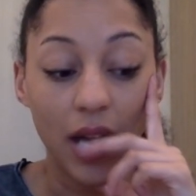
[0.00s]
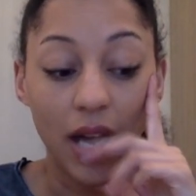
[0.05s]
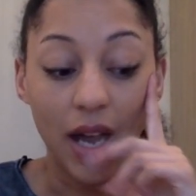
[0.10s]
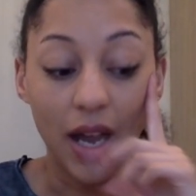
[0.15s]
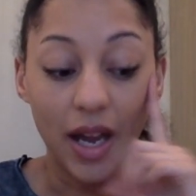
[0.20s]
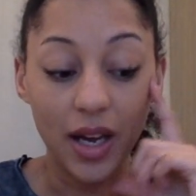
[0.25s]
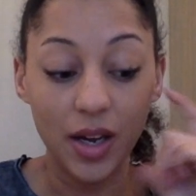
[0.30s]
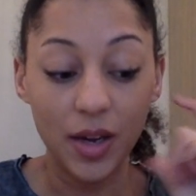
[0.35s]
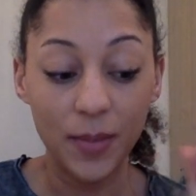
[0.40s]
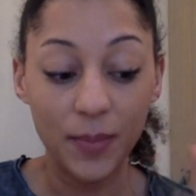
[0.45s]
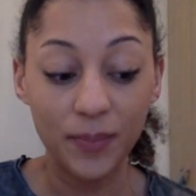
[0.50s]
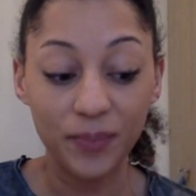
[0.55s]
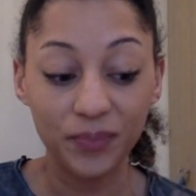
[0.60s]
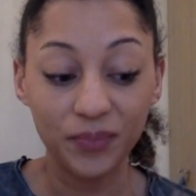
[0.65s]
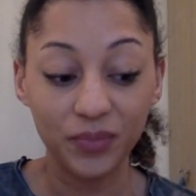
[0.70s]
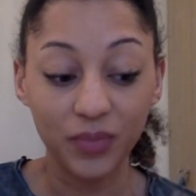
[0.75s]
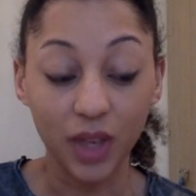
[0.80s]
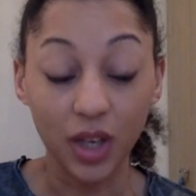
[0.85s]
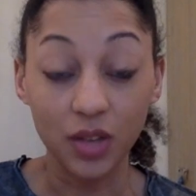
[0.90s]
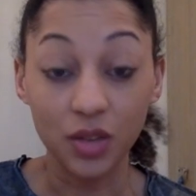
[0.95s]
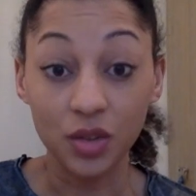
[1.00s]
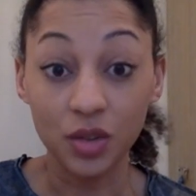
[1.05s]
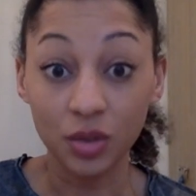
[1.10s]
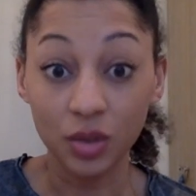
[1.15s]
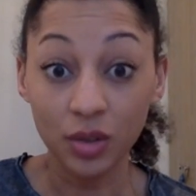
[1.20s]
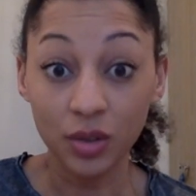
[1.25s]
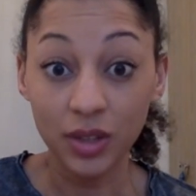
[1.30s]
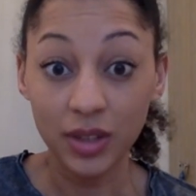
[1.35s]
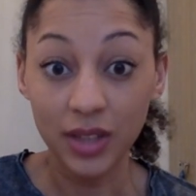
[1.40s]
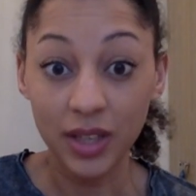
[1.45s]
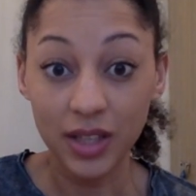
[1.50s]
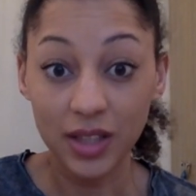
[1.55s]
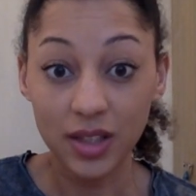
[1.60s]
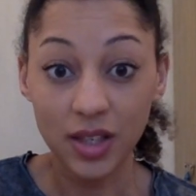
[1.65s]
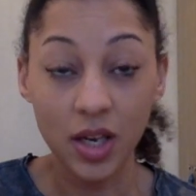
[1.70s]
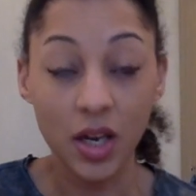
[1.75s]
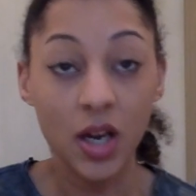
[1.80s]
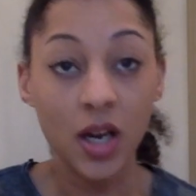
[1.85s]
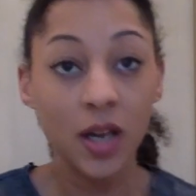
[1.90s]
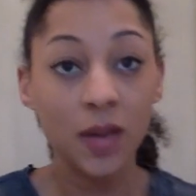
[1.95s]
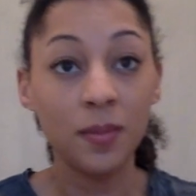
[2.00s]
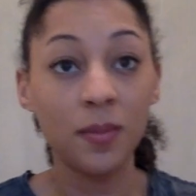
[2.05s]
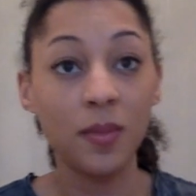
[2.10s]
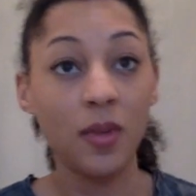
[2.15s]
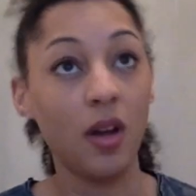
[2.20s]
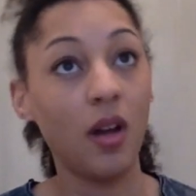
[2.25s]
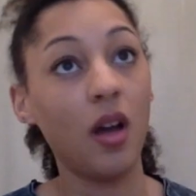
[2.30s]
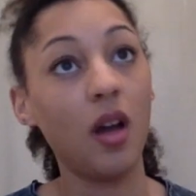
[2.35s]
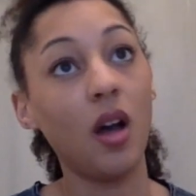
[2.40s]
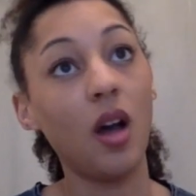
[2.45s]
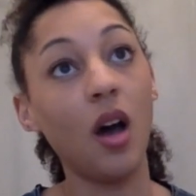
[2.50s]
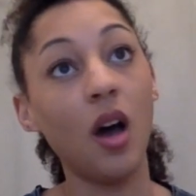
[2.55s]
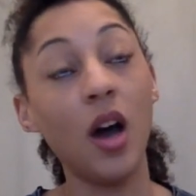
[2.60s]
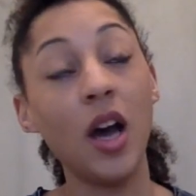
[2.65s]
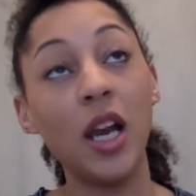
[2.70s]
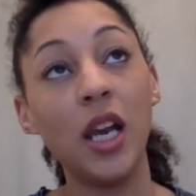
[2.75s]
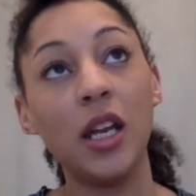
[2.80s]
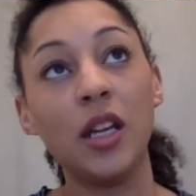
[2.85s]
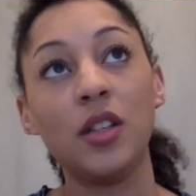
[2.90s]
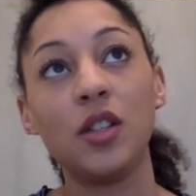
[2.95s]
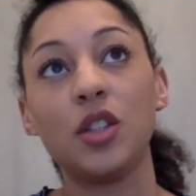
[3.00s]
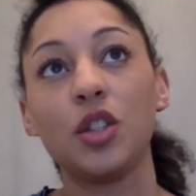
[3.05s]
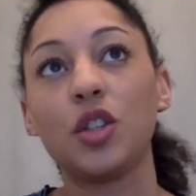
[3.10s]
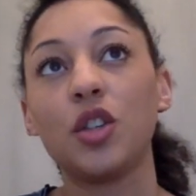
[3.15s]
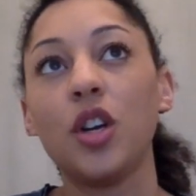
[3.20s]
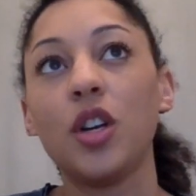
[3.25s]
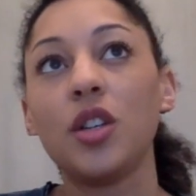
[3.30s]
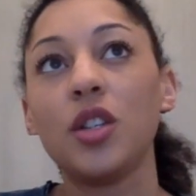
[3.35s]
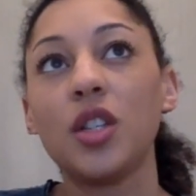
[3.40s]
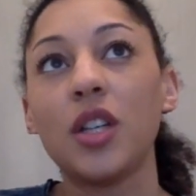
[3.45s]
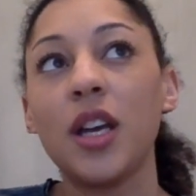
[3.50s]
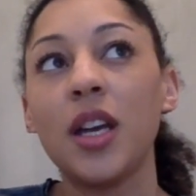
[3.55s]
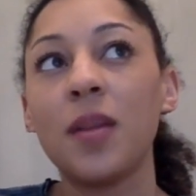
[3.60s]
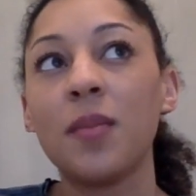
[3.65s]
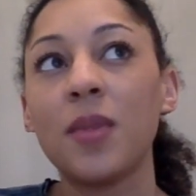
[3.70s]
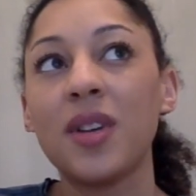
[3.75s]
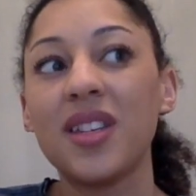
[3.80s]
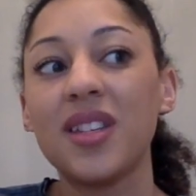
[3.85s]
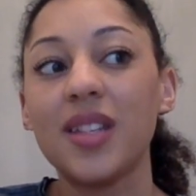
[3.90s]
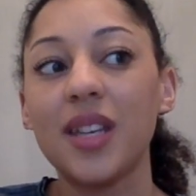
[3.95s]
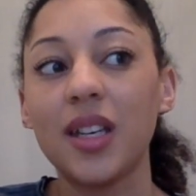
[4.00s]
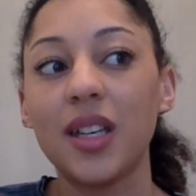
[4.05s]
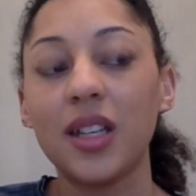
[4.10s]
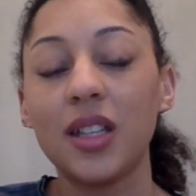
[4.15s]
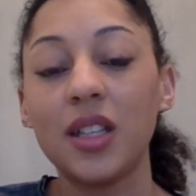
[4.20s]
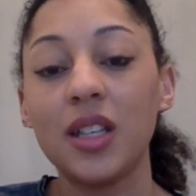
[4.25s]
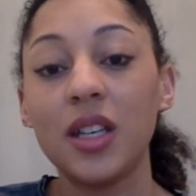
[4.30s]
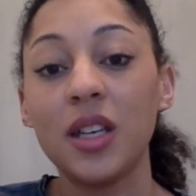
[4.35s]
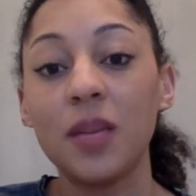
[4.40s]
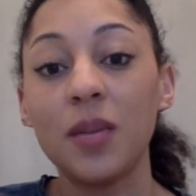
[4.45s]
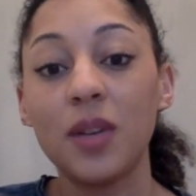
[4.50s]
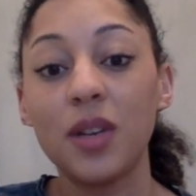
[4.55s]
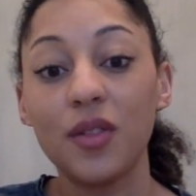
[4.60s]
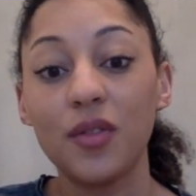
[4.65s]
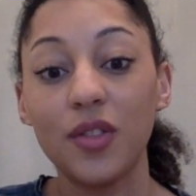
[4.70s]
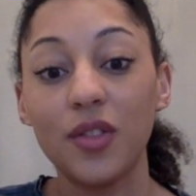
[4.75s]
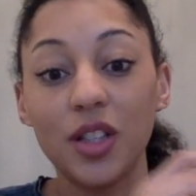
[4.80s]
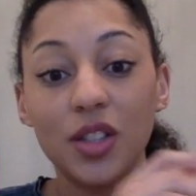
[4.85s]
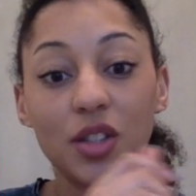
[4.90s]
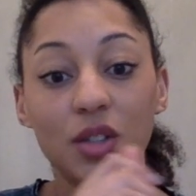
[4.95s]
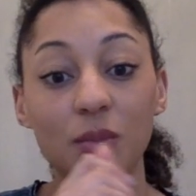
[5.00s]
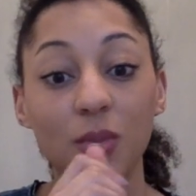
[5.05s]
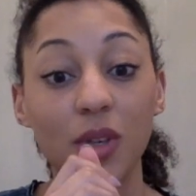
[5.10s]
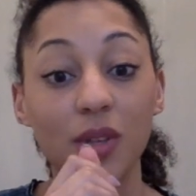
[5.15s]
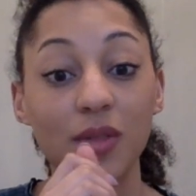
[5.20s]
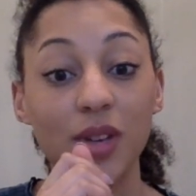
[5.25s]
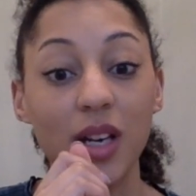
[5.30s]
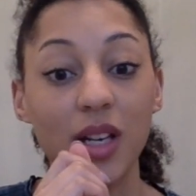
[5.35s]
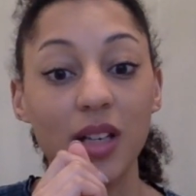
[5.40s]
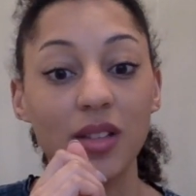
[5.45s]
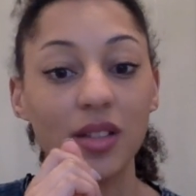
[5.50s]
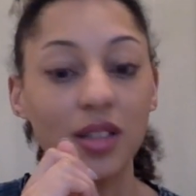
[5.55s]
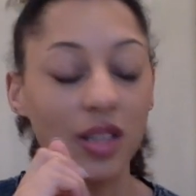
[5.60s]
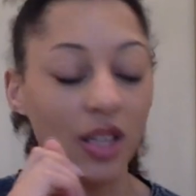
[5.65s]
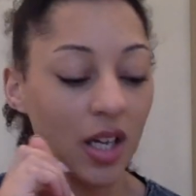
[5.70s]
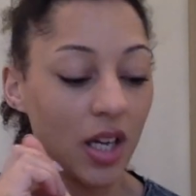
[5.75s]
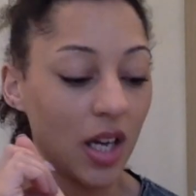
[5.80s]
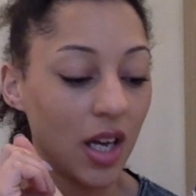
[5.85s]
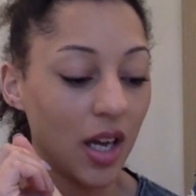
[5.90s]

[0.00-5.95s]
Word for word: And during that time, I learnt to crochet in my second year when I fractured my wrist.